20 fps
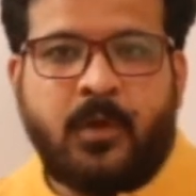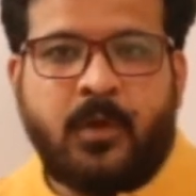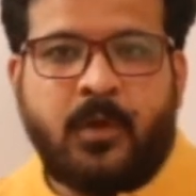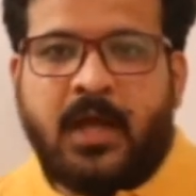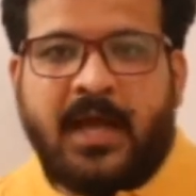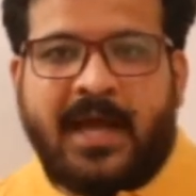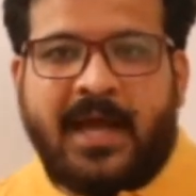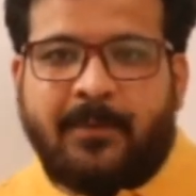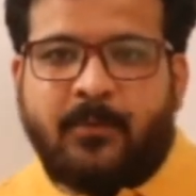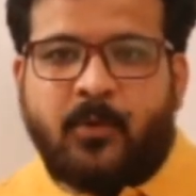
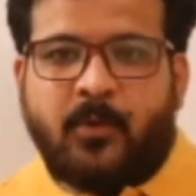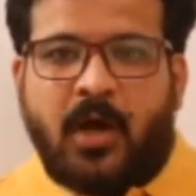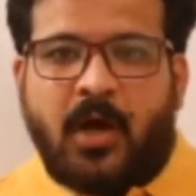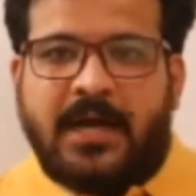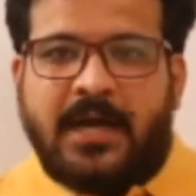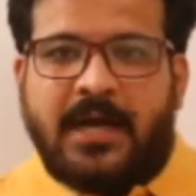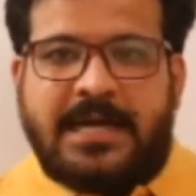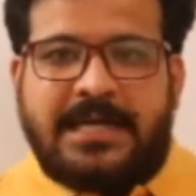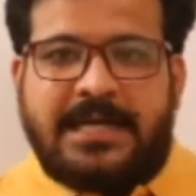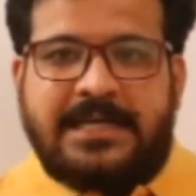I am not
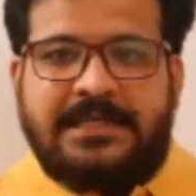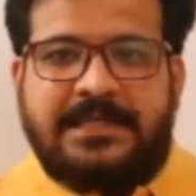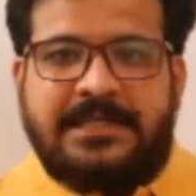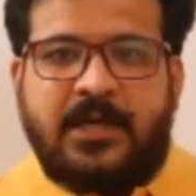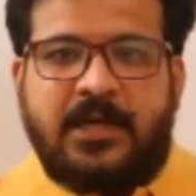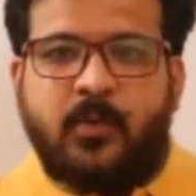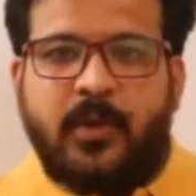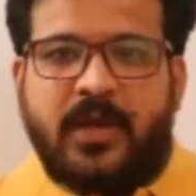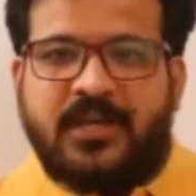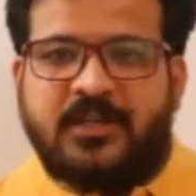
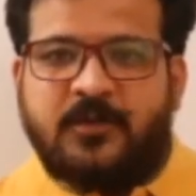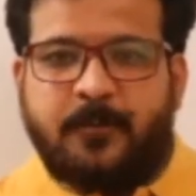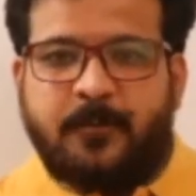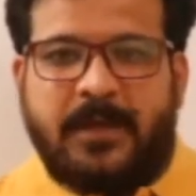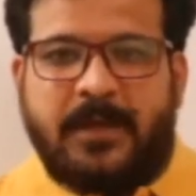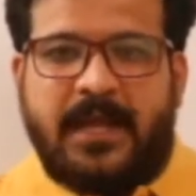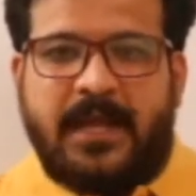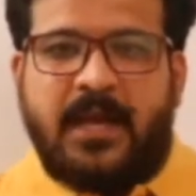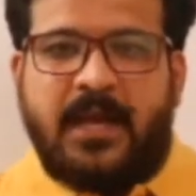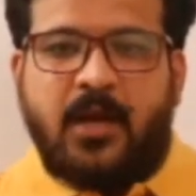interested to
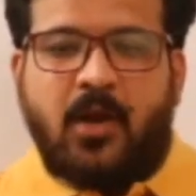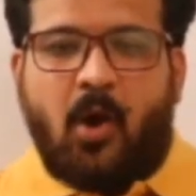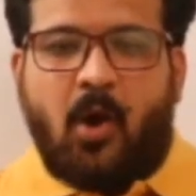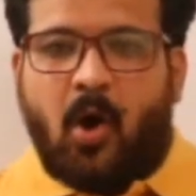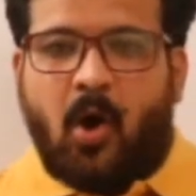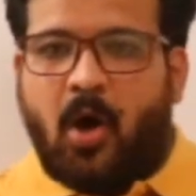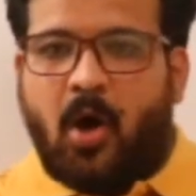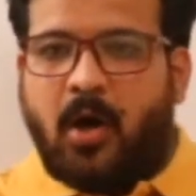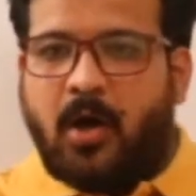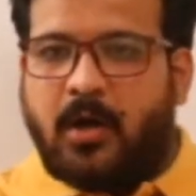explain
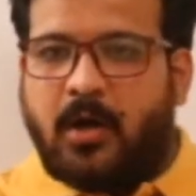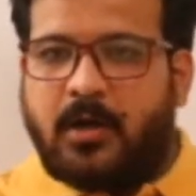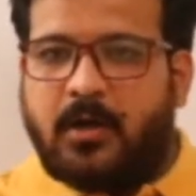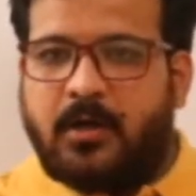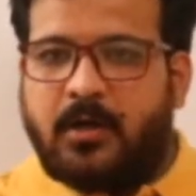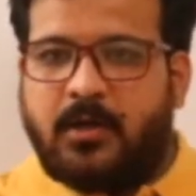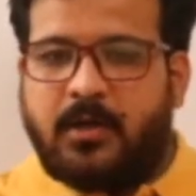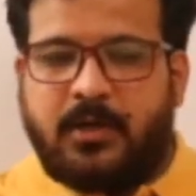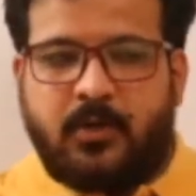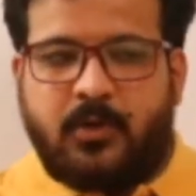
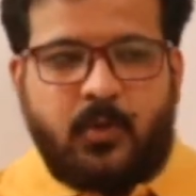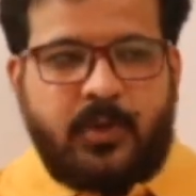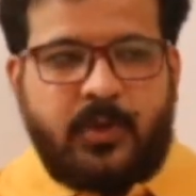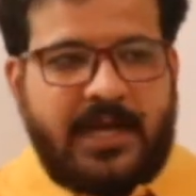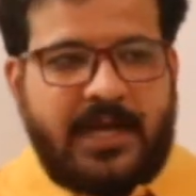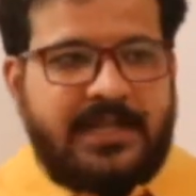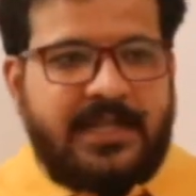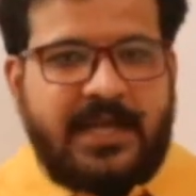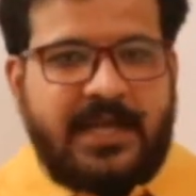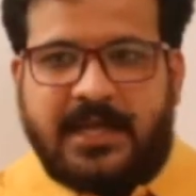or to
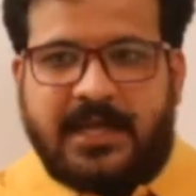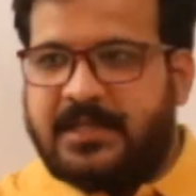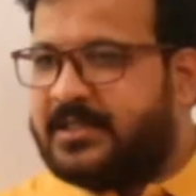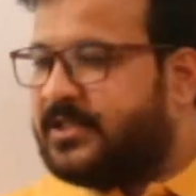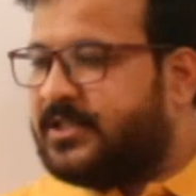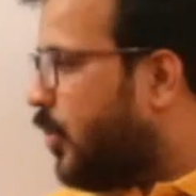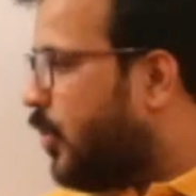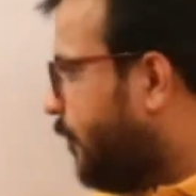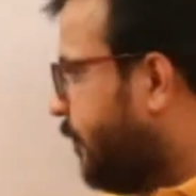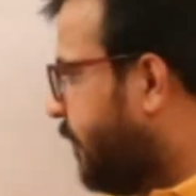get the
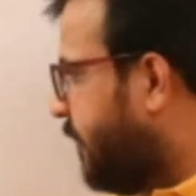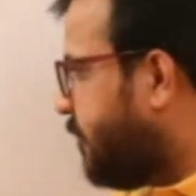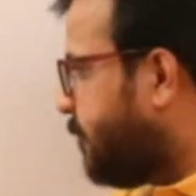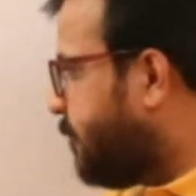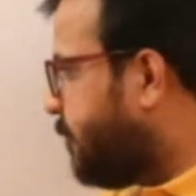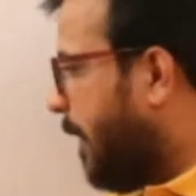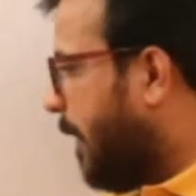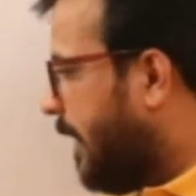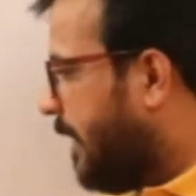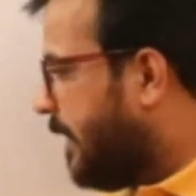answer of this
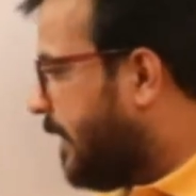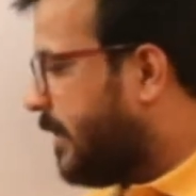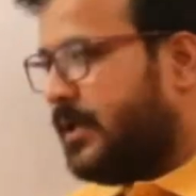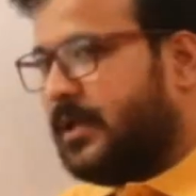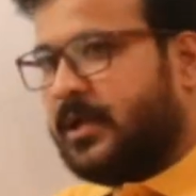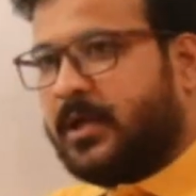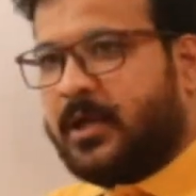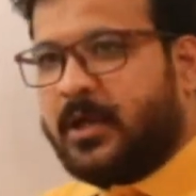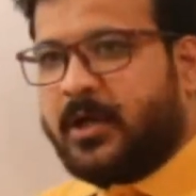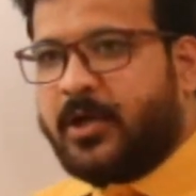part.
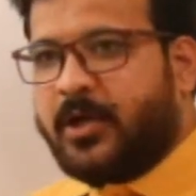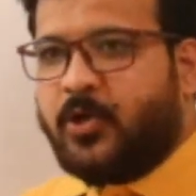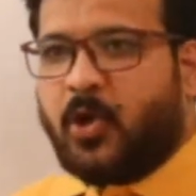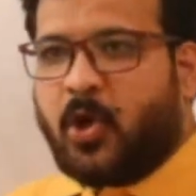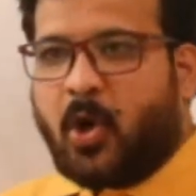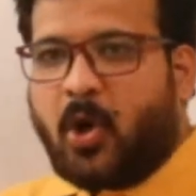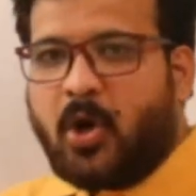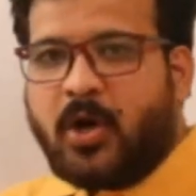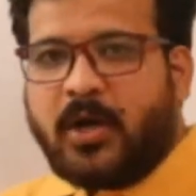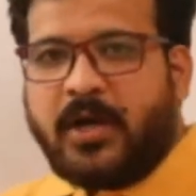You
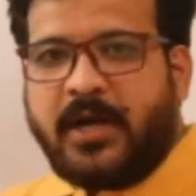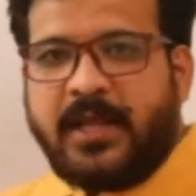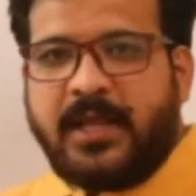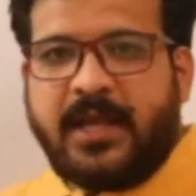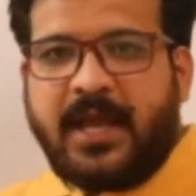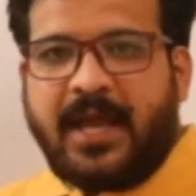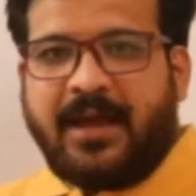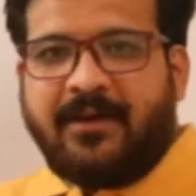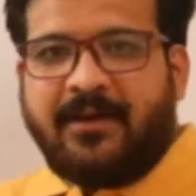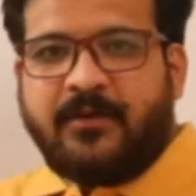already
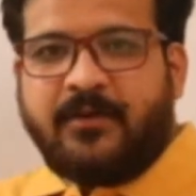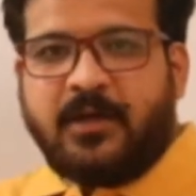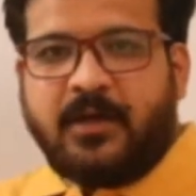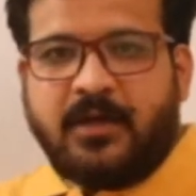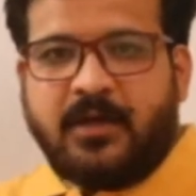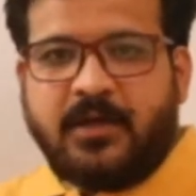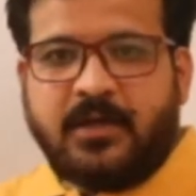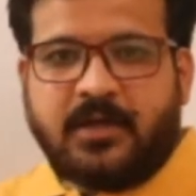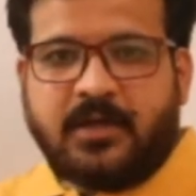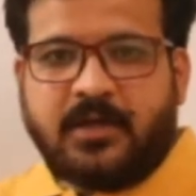have
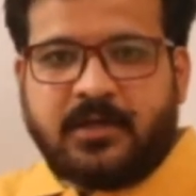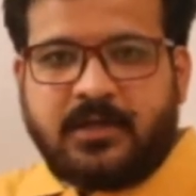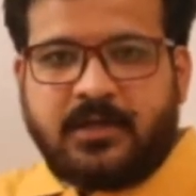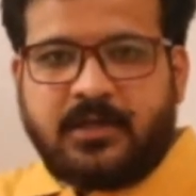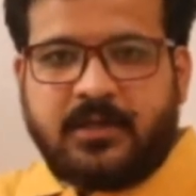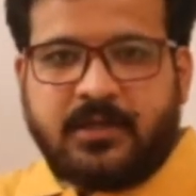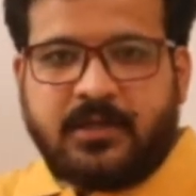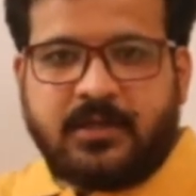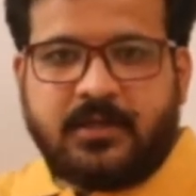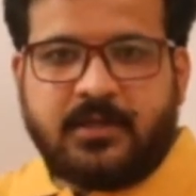learned
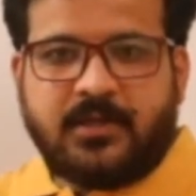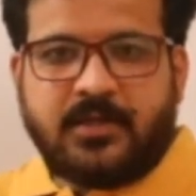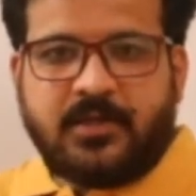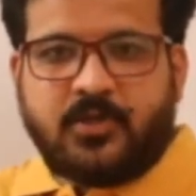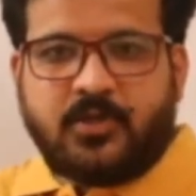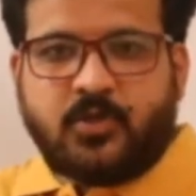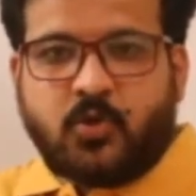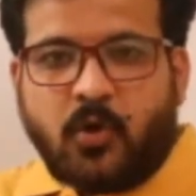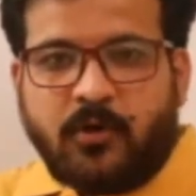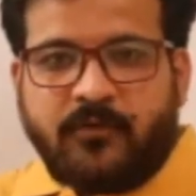
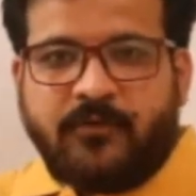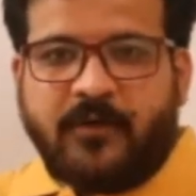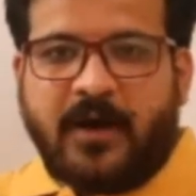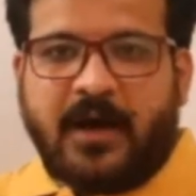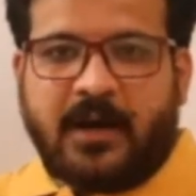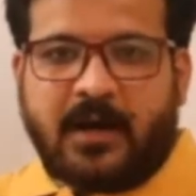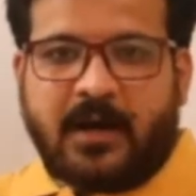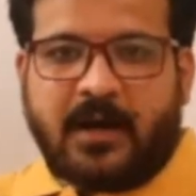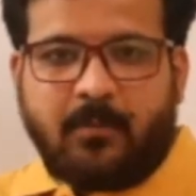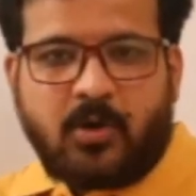so
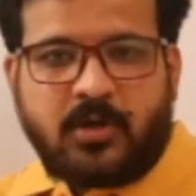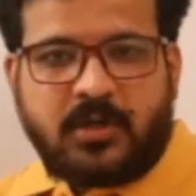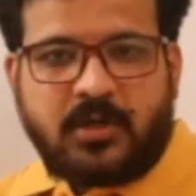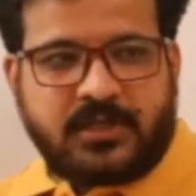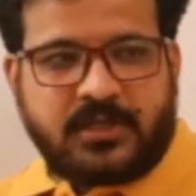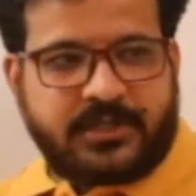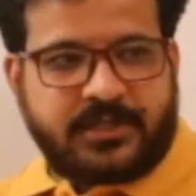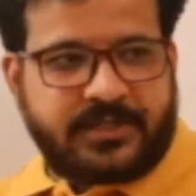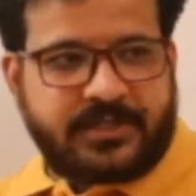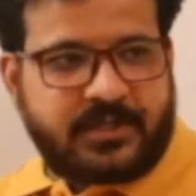far about
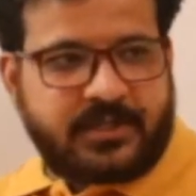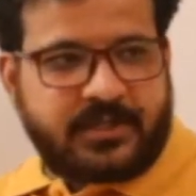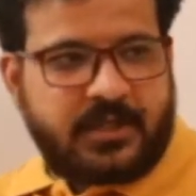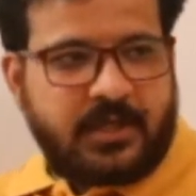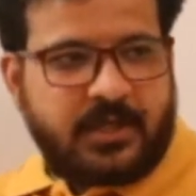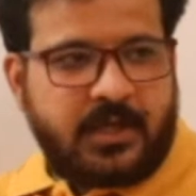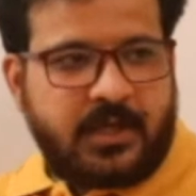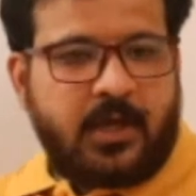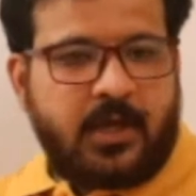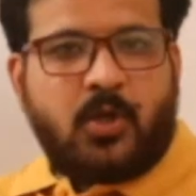this.
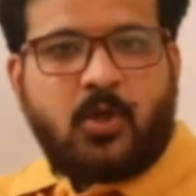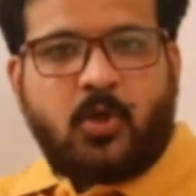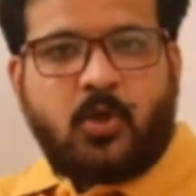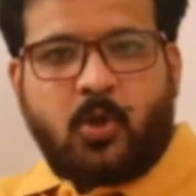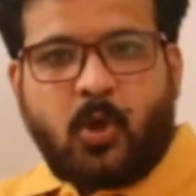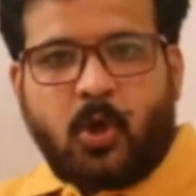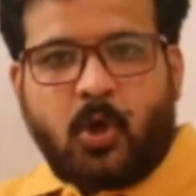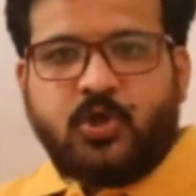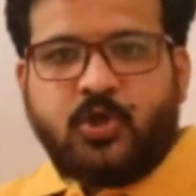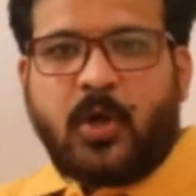
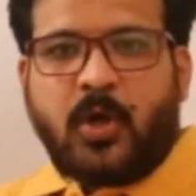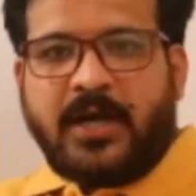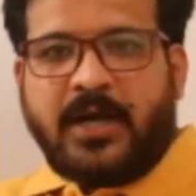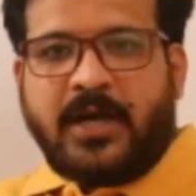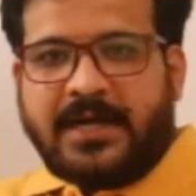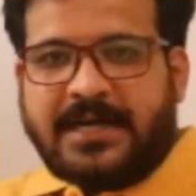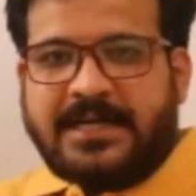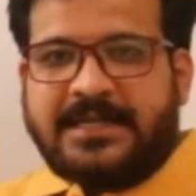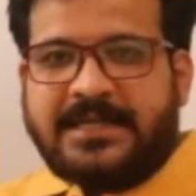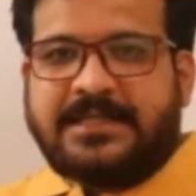Those who are
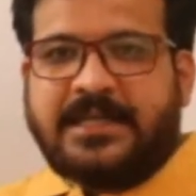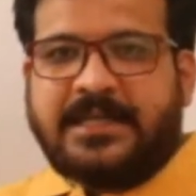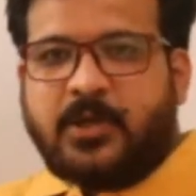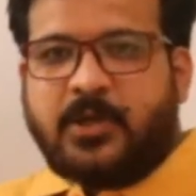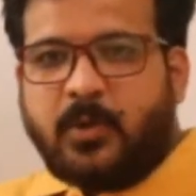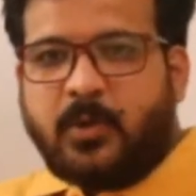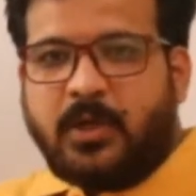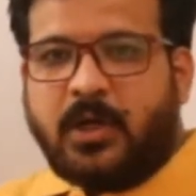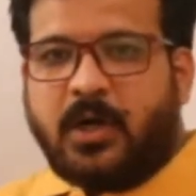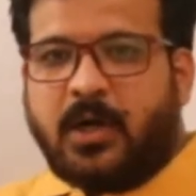interested
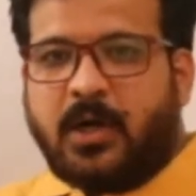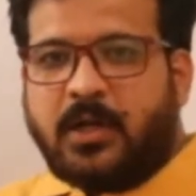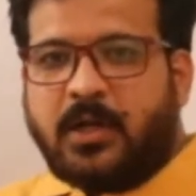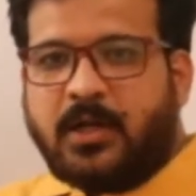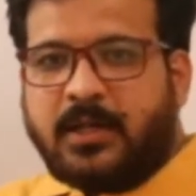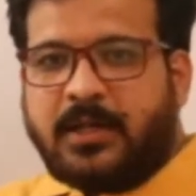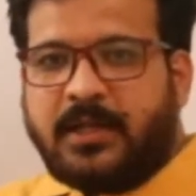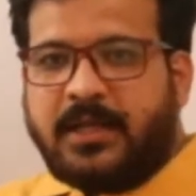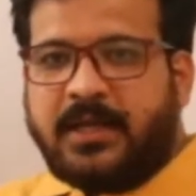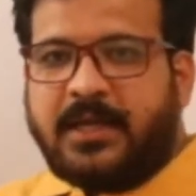to
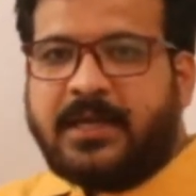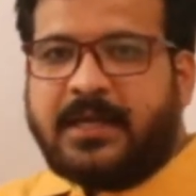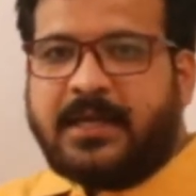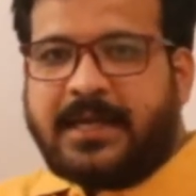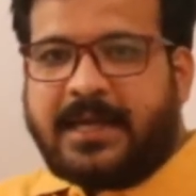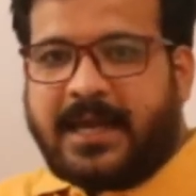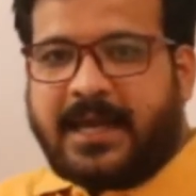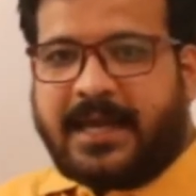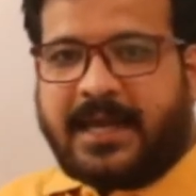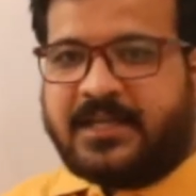learn the
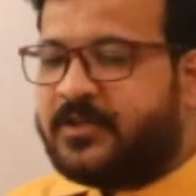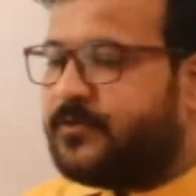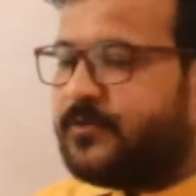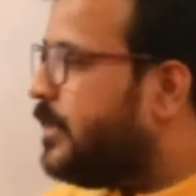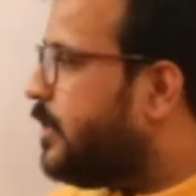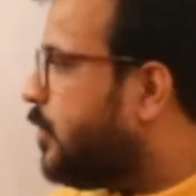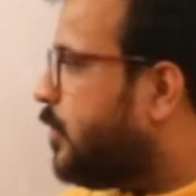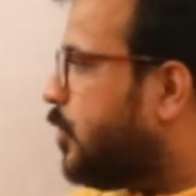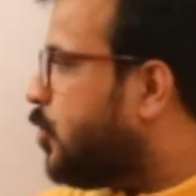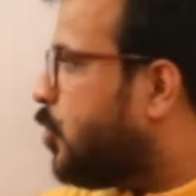case
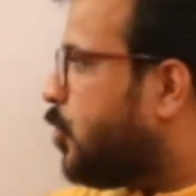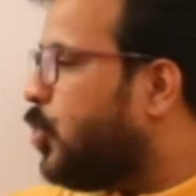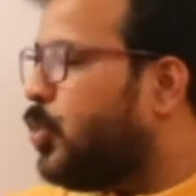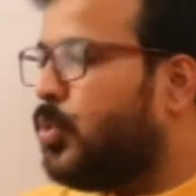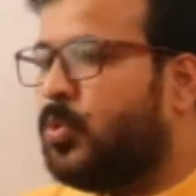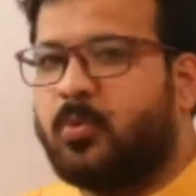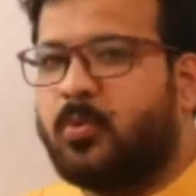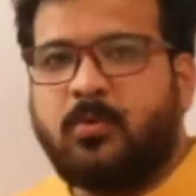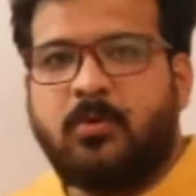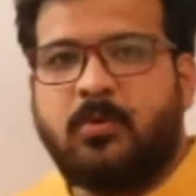with
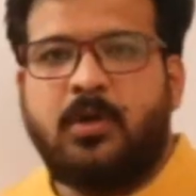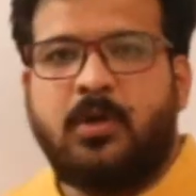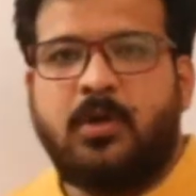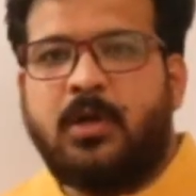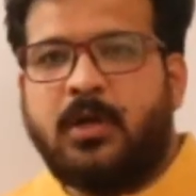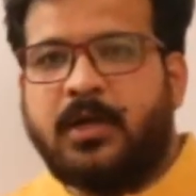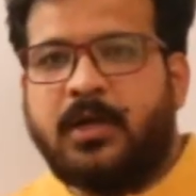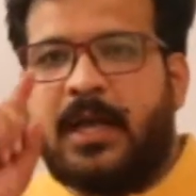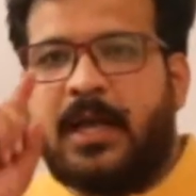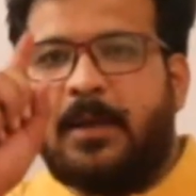2,
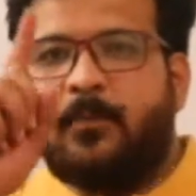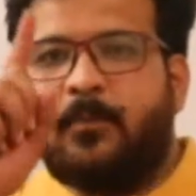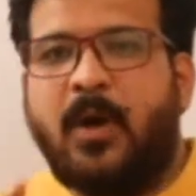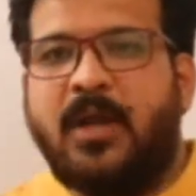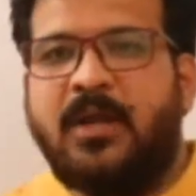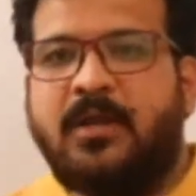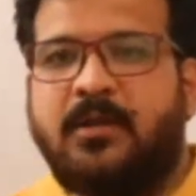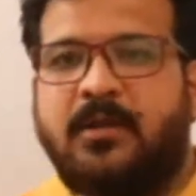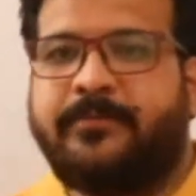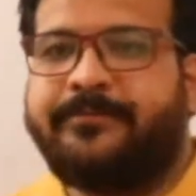type 1.